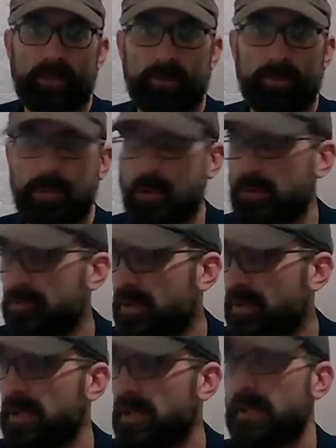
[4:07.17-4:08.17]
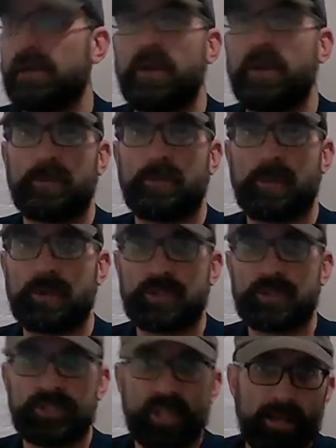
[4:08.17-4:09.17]
or per villa or per
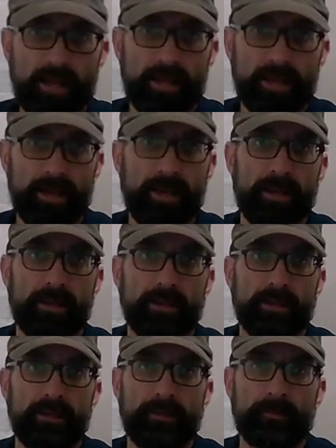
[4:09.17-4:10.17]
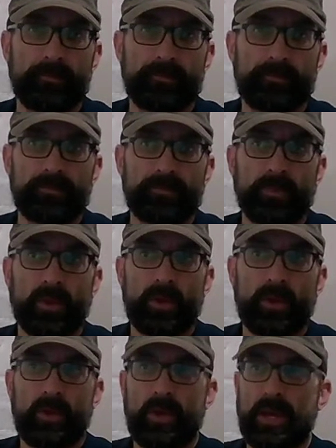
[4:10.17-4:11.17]
chalet,
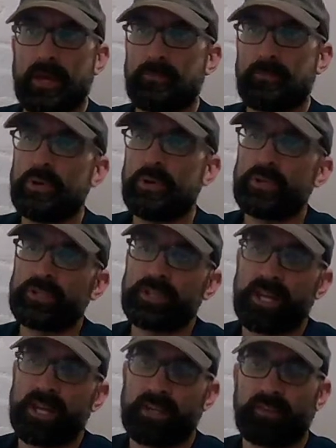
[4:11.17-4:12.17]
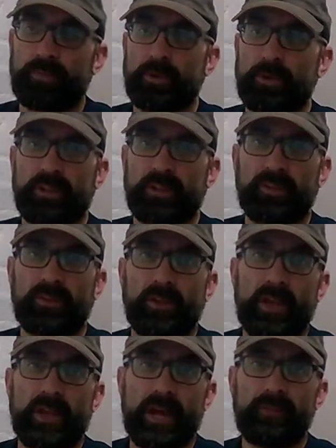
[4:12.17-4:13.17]
and push that experience.
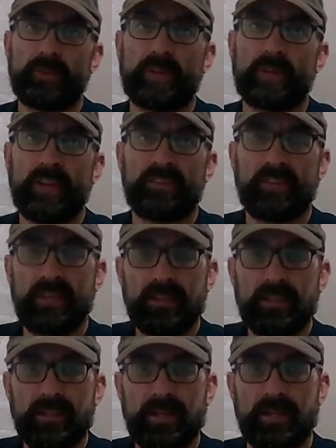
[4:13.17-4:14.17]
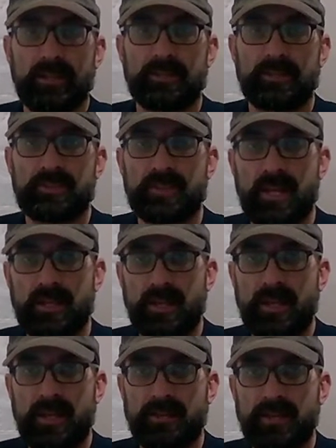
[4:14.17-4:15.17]
Have your guests in that
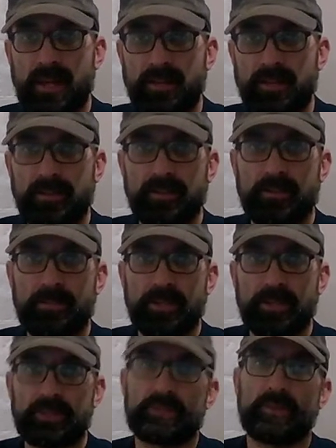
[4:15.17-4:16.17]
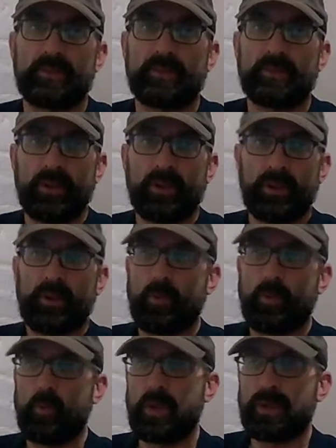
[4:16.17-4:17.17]
chalet tagging their pictures
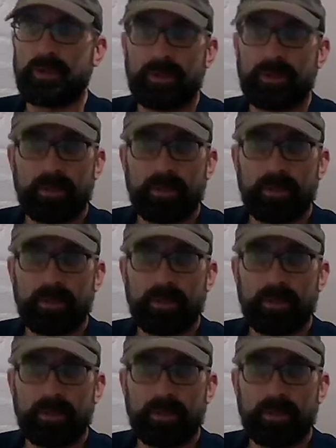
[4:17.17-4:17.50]
with